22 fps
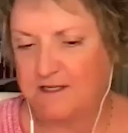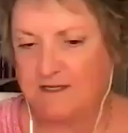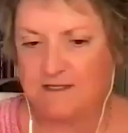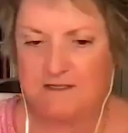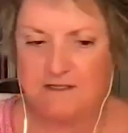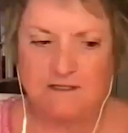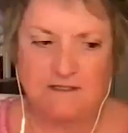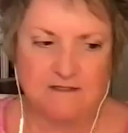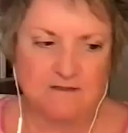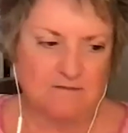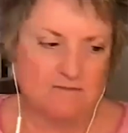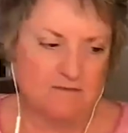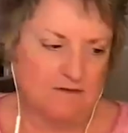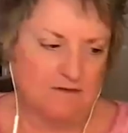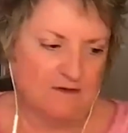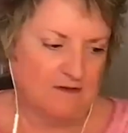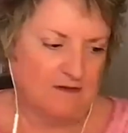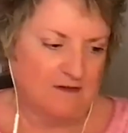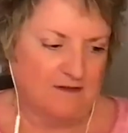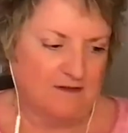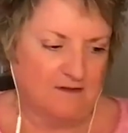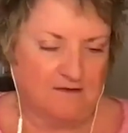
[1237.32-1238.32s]
just
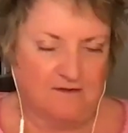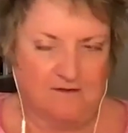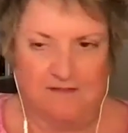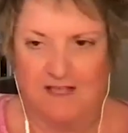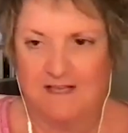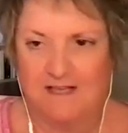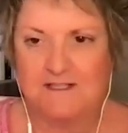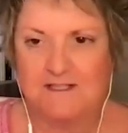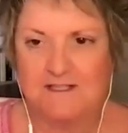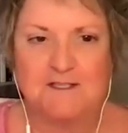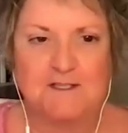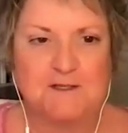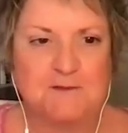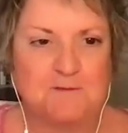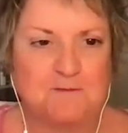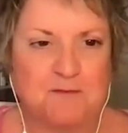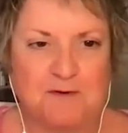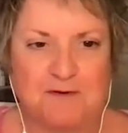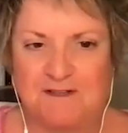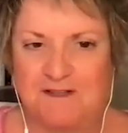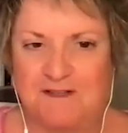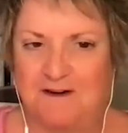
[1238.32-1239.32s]

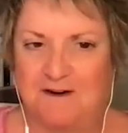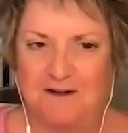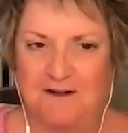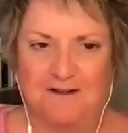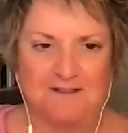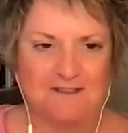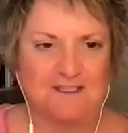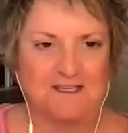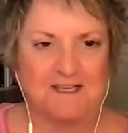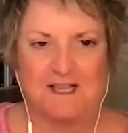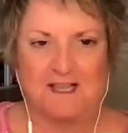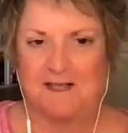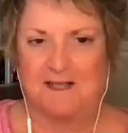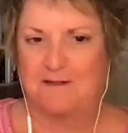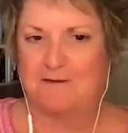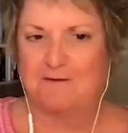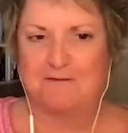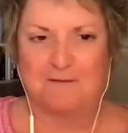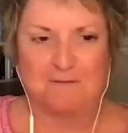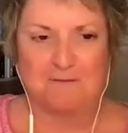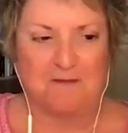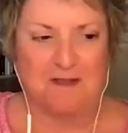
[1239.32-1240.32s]
pulled it all
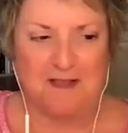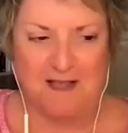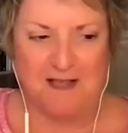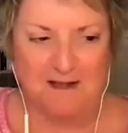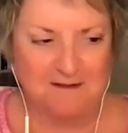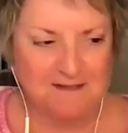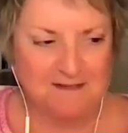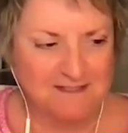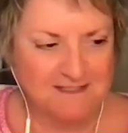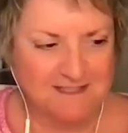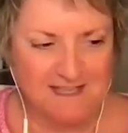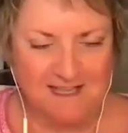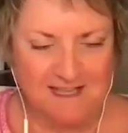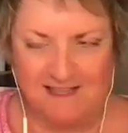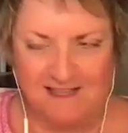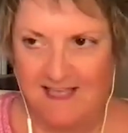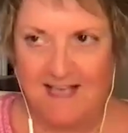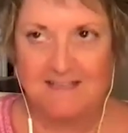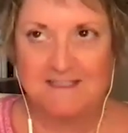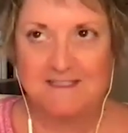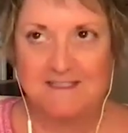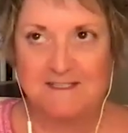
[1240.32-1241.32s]
together for me. I was like,
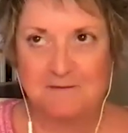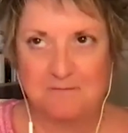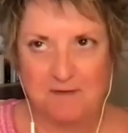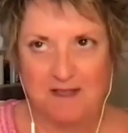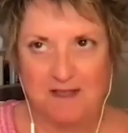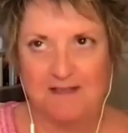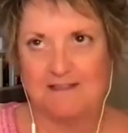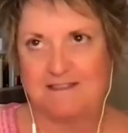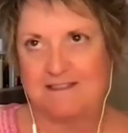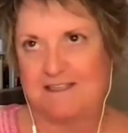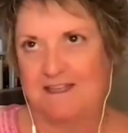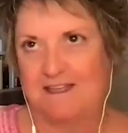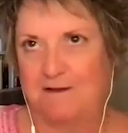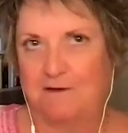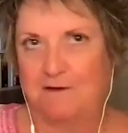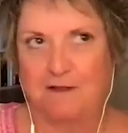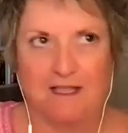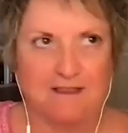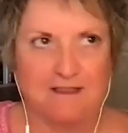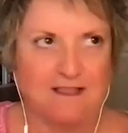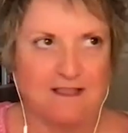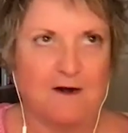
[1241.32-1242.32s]
that's amazing.
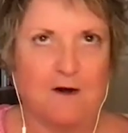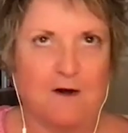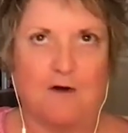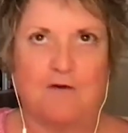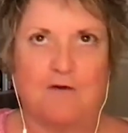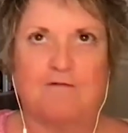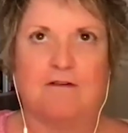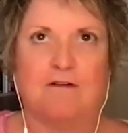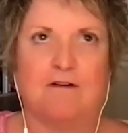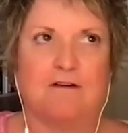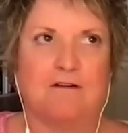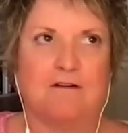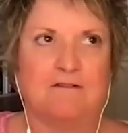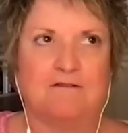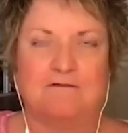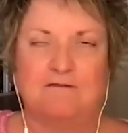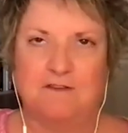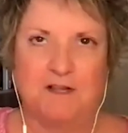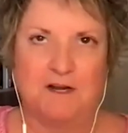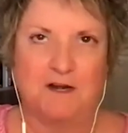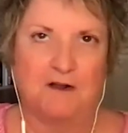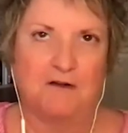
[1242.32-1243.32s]
Like that over,
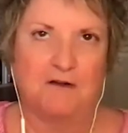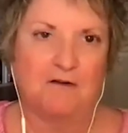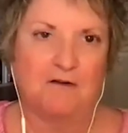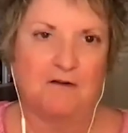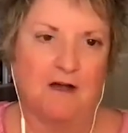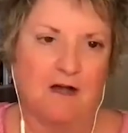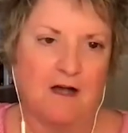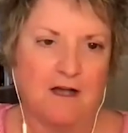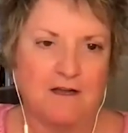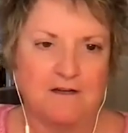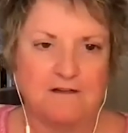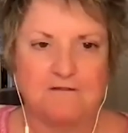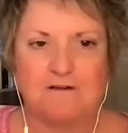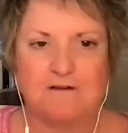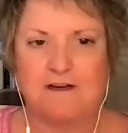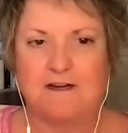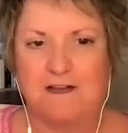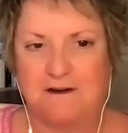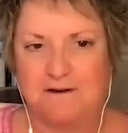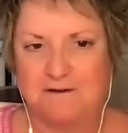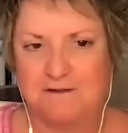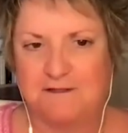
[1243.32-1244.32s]

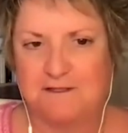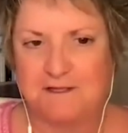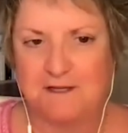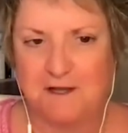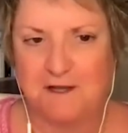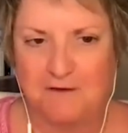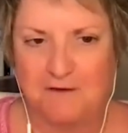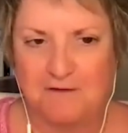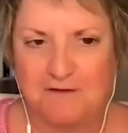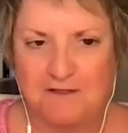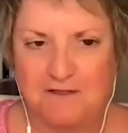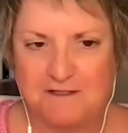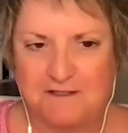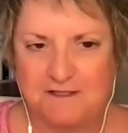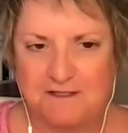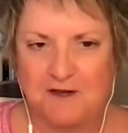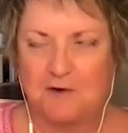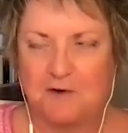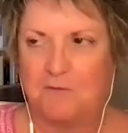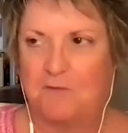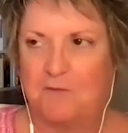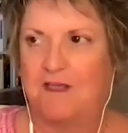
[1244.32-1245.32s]
100 years ago, this
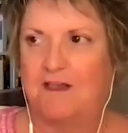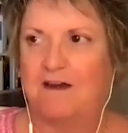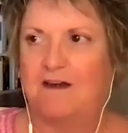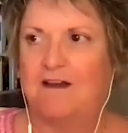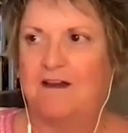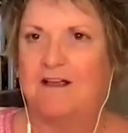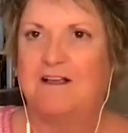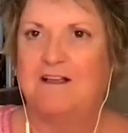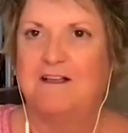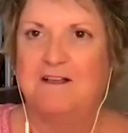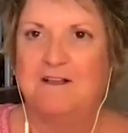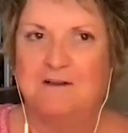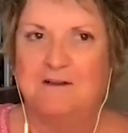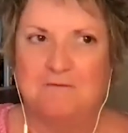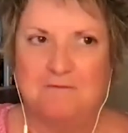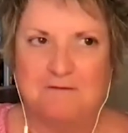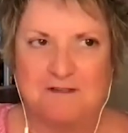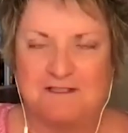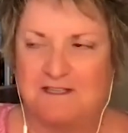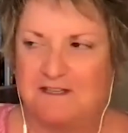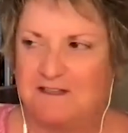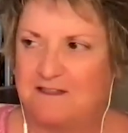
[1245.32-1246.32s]
gentleman
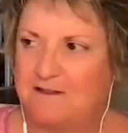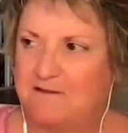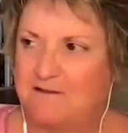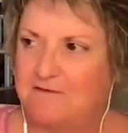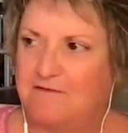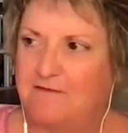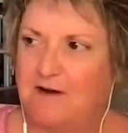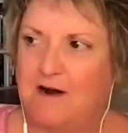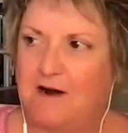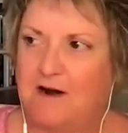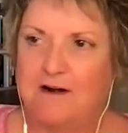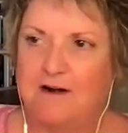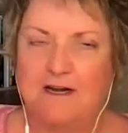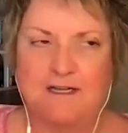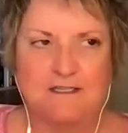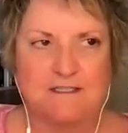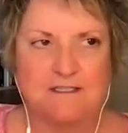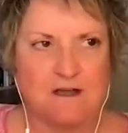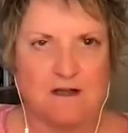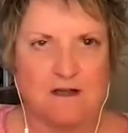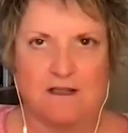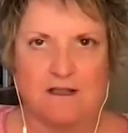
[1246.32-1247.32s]
was in the Far
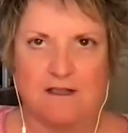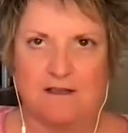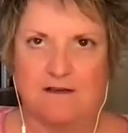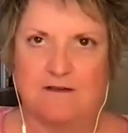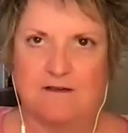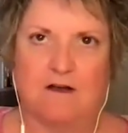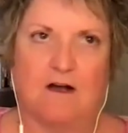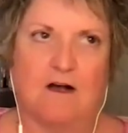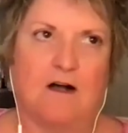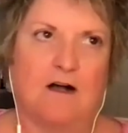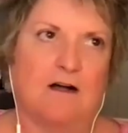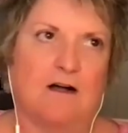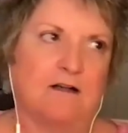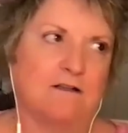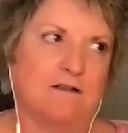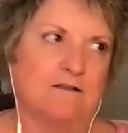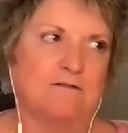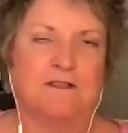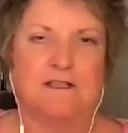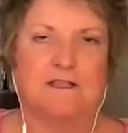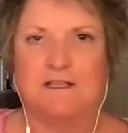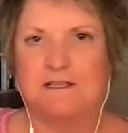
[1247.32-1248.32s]
East talking to
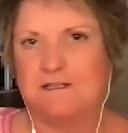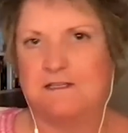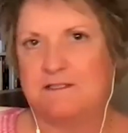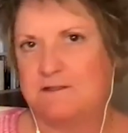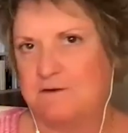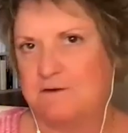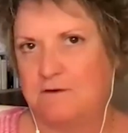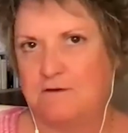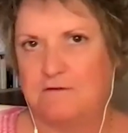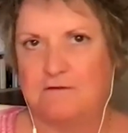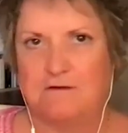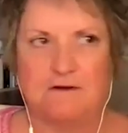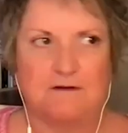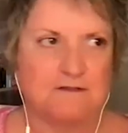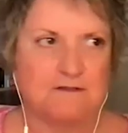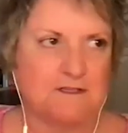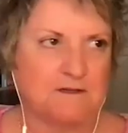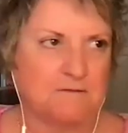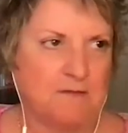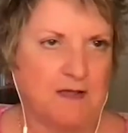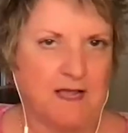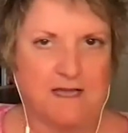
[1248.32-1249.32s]
all of these
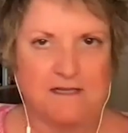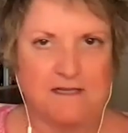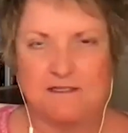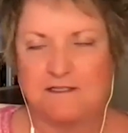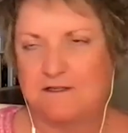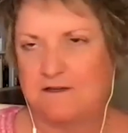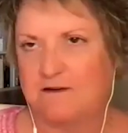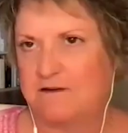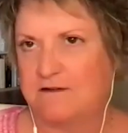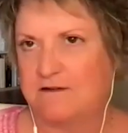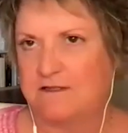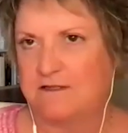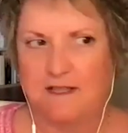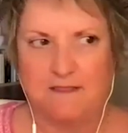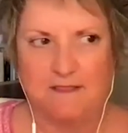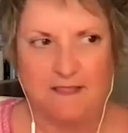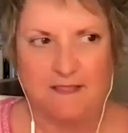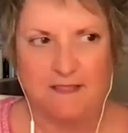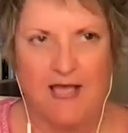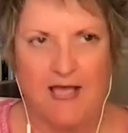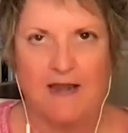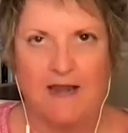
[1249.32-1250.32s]
gurus and masters.
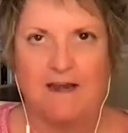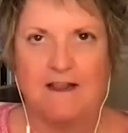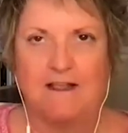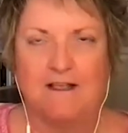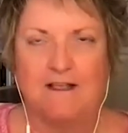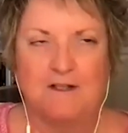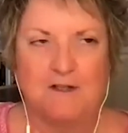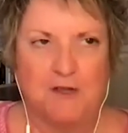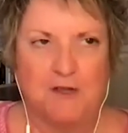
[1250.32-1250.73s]
And that,